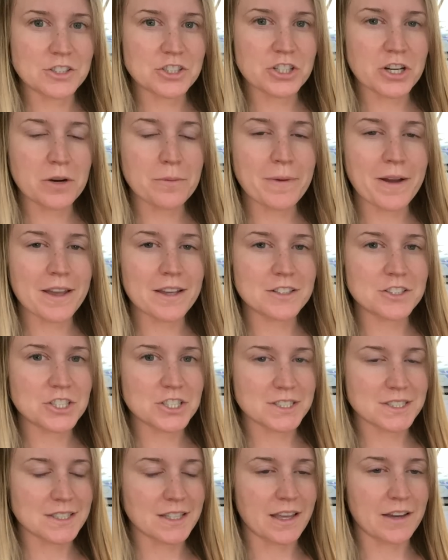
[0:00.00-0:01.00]
Jeremiah
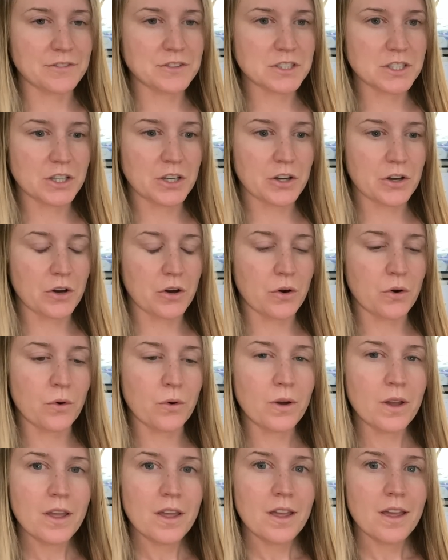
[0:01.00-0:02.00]
just left to go
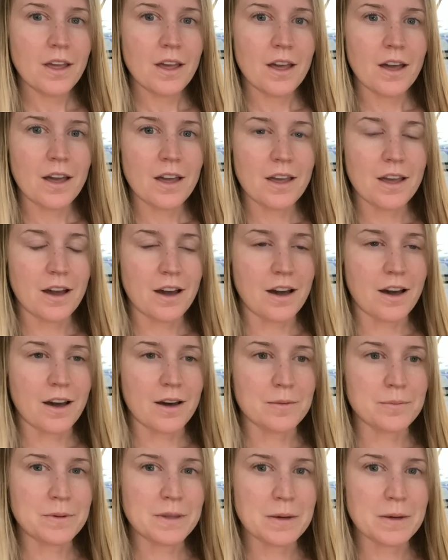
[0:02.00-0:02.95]
uh,